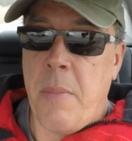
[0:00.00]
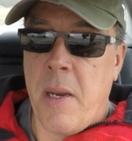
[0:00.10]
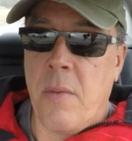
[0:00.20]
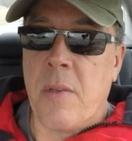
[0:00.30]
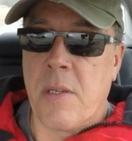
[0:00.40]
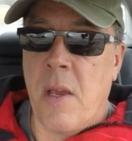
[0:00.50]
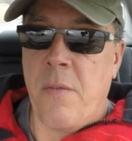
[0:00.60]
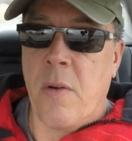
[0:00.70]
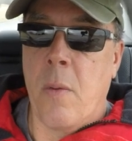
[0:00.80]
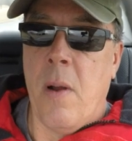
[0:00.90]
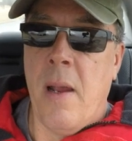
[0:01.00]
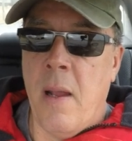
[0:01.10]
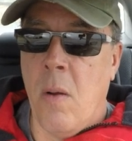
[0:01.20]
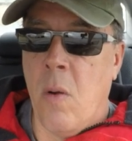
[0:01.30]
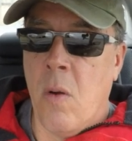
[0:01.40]
been out in the sun for a
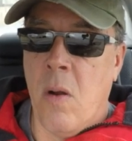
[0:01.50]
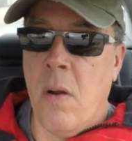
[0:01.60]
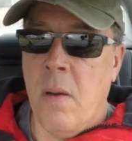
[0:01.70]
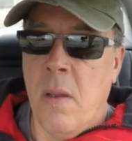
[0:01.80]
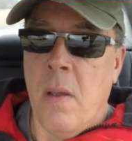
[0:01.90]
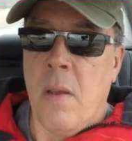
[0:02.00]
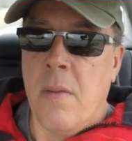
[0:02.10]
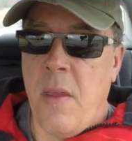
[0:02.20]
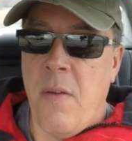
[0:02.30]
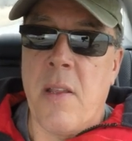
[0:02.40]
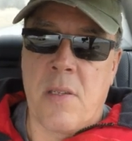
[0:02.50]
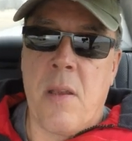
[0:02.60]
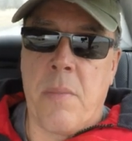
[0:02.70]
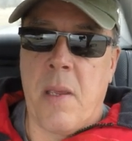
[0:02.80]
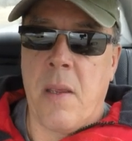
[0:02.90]
while or they've hit
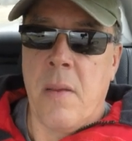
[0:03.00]
something.